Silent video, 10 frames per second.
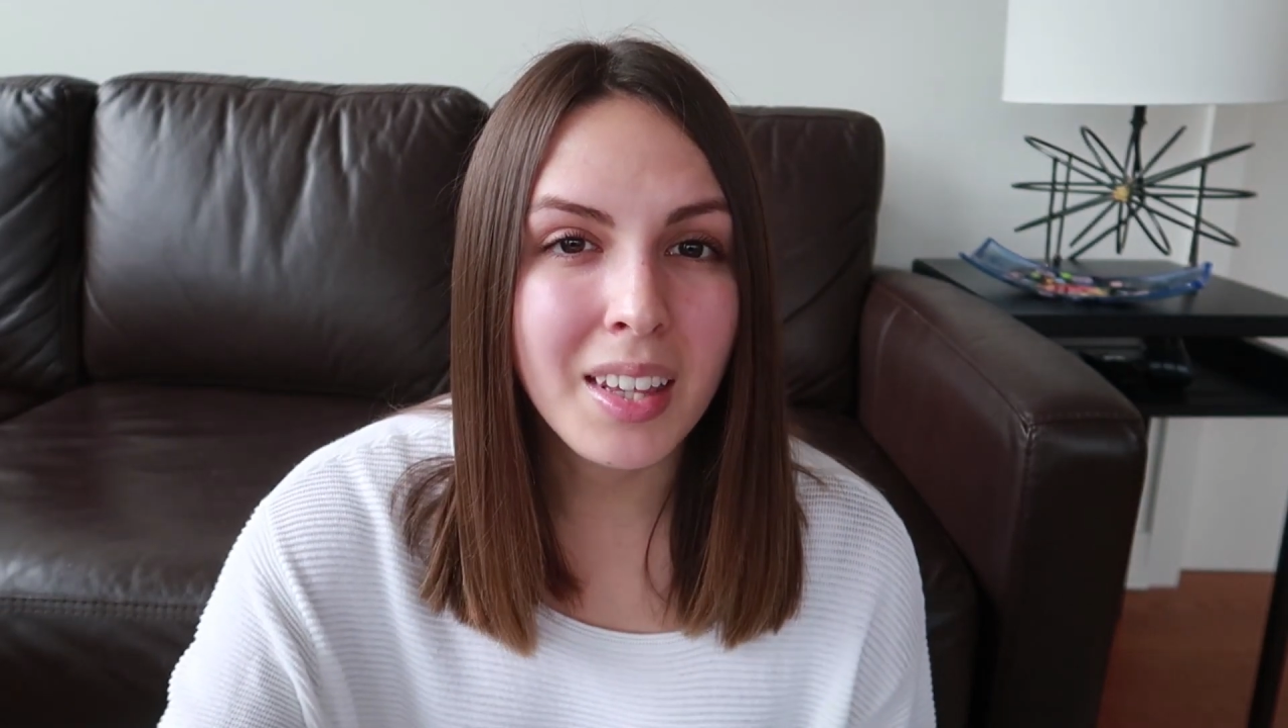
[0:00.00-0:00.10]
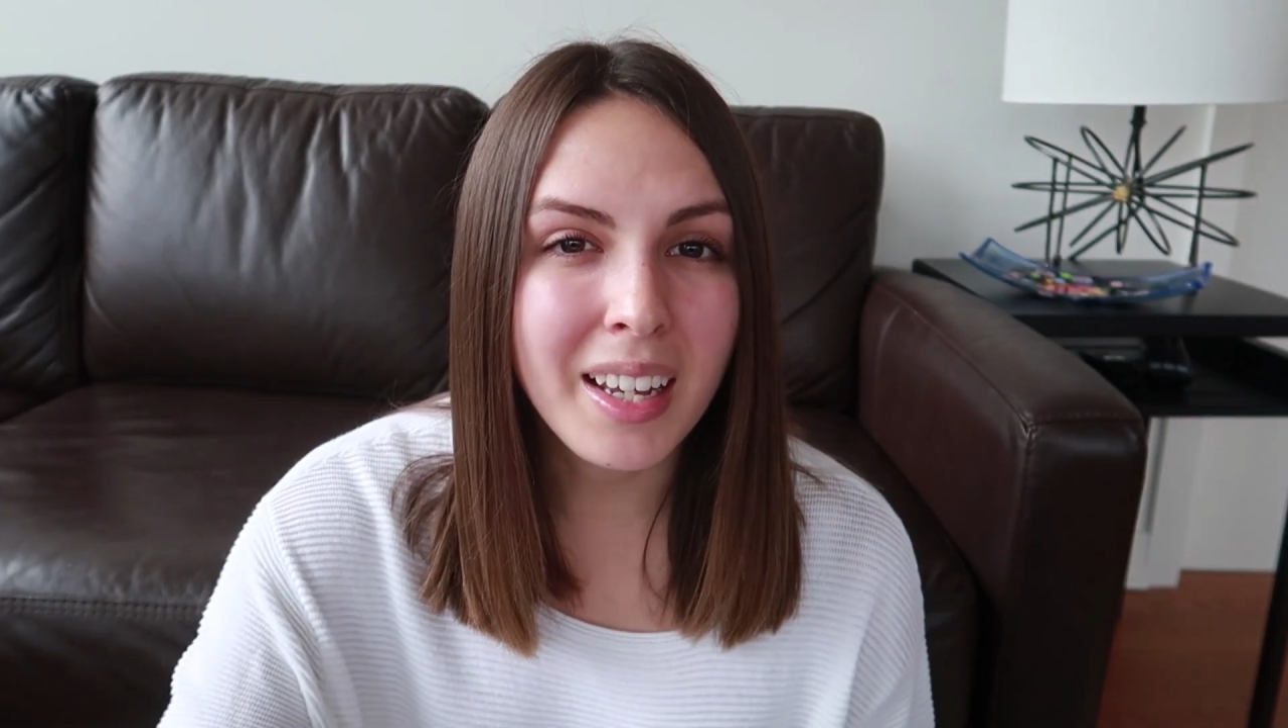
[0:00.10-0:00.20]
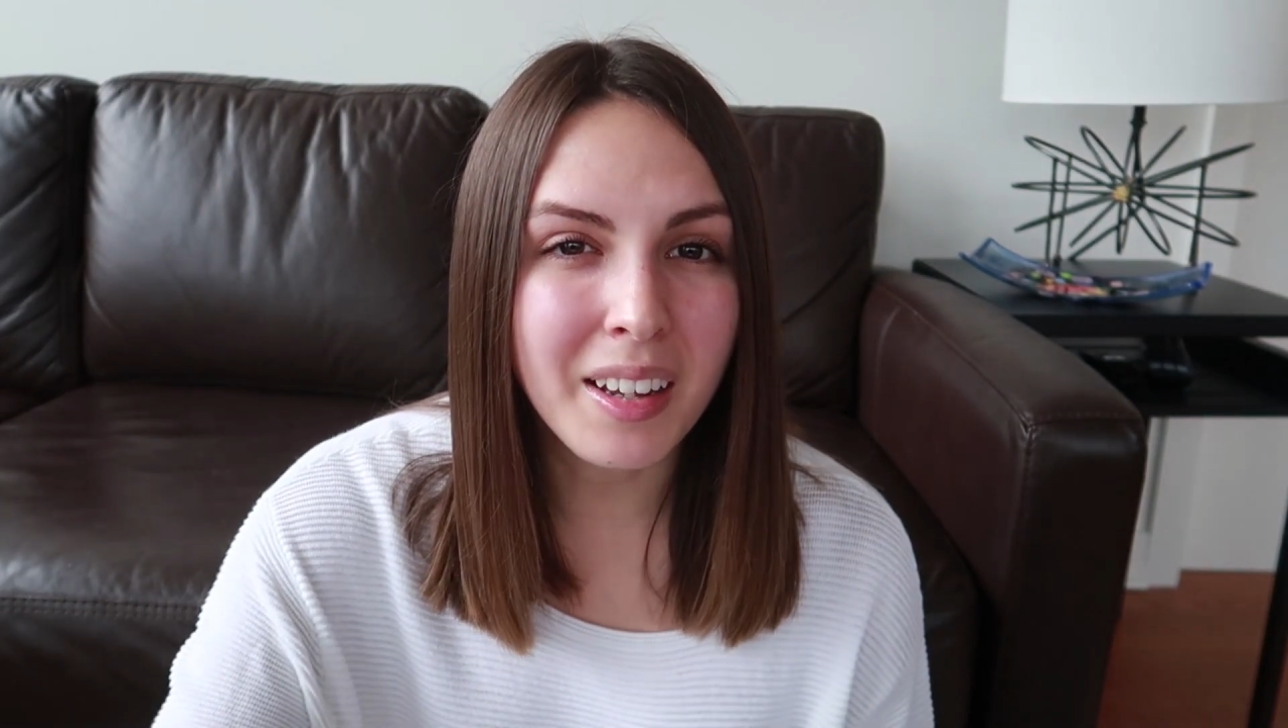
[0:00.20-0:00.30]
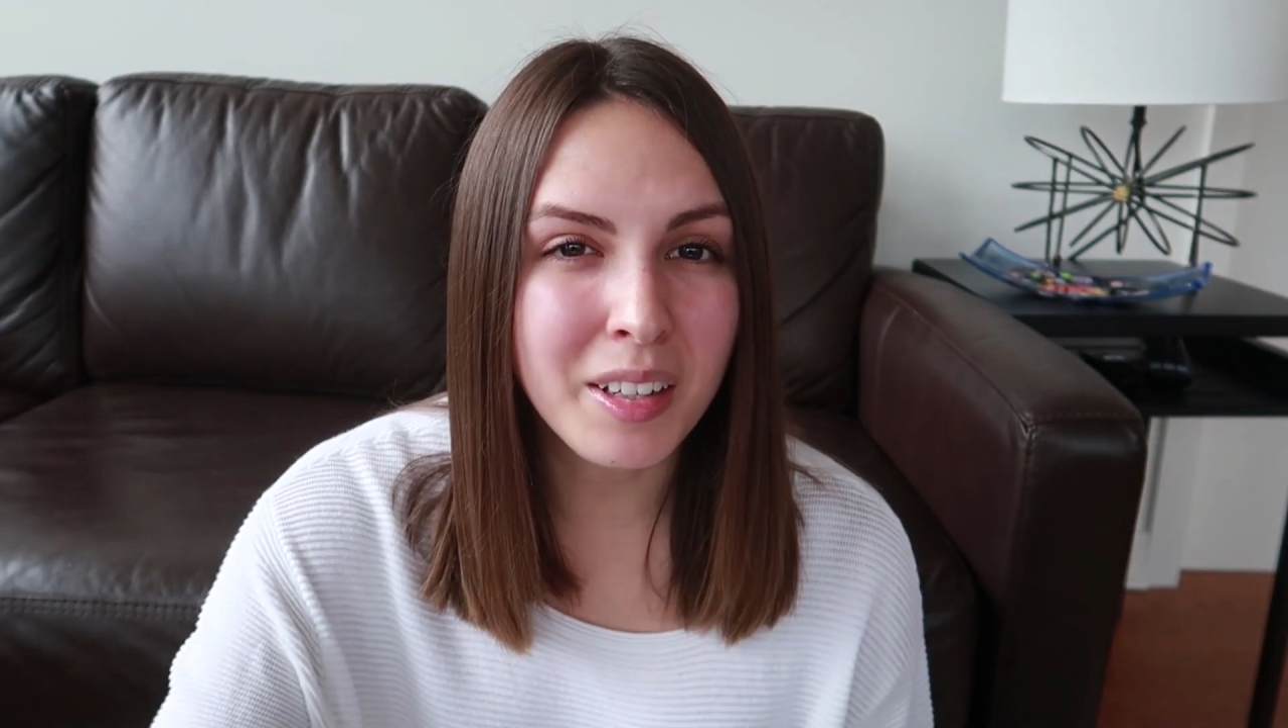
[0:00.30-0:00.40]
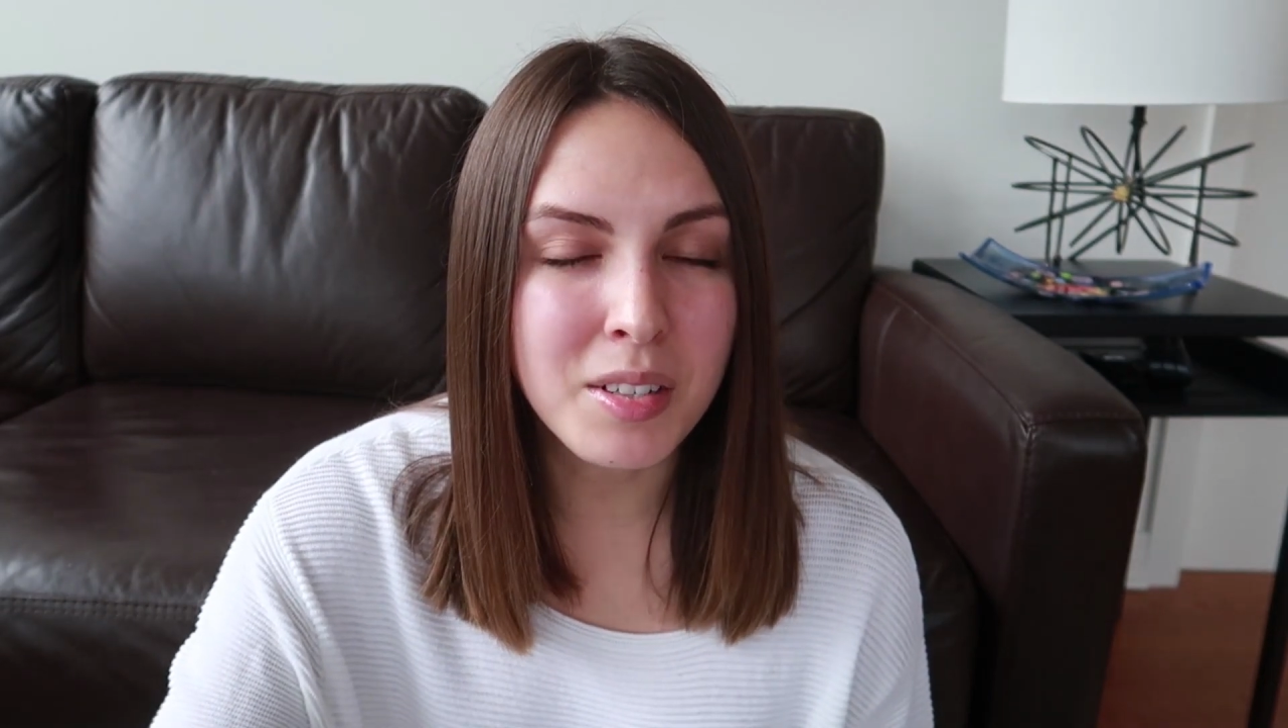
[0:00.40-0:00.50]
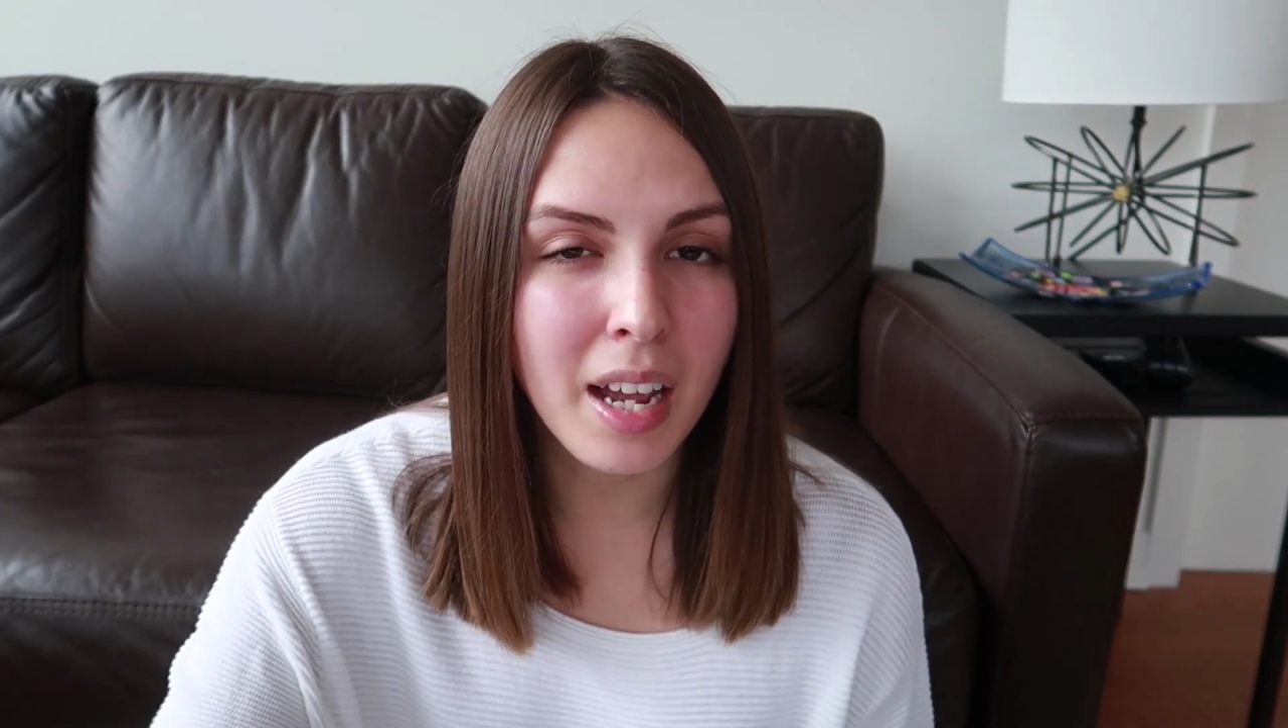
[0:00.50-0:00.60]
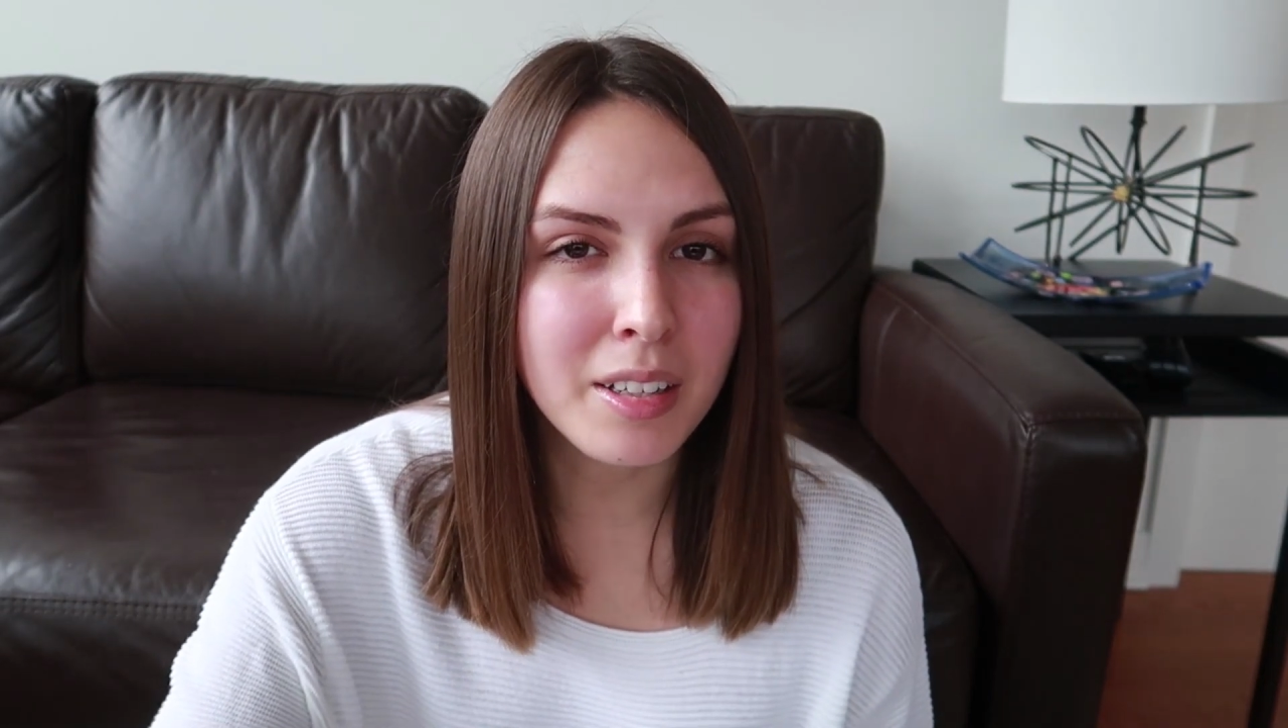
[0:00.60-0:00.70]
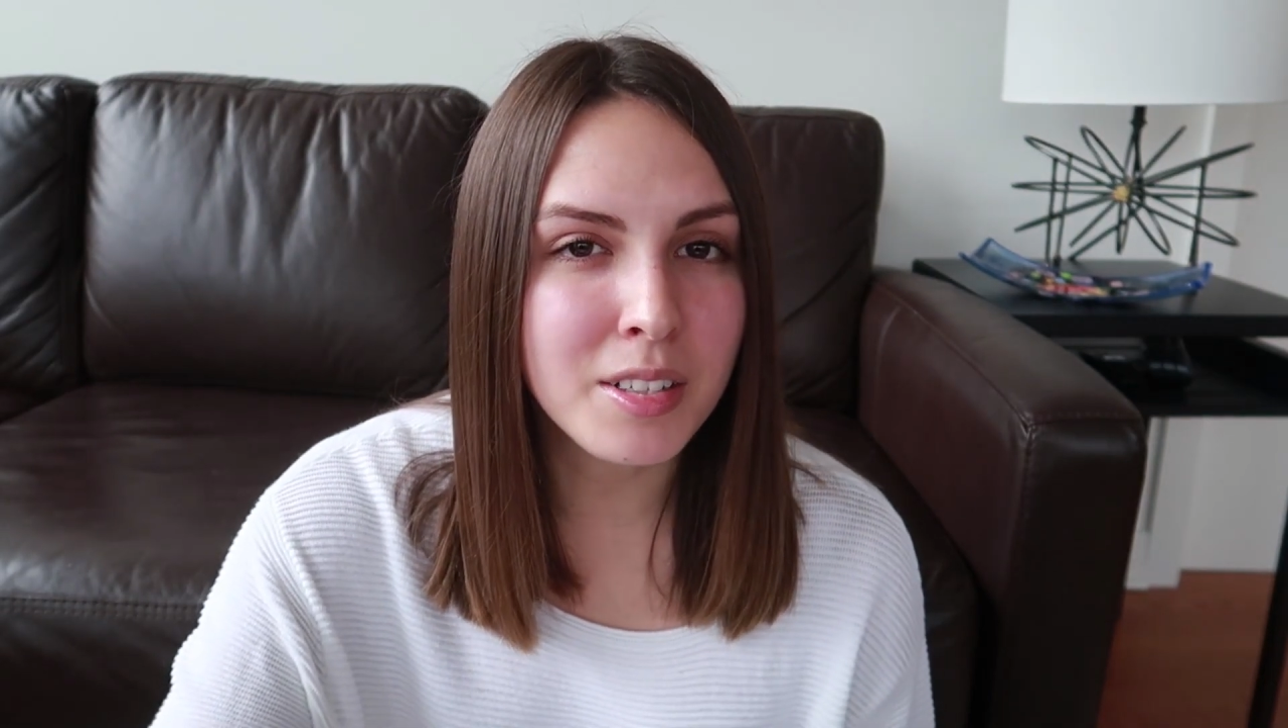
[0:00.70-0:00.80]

And like, how do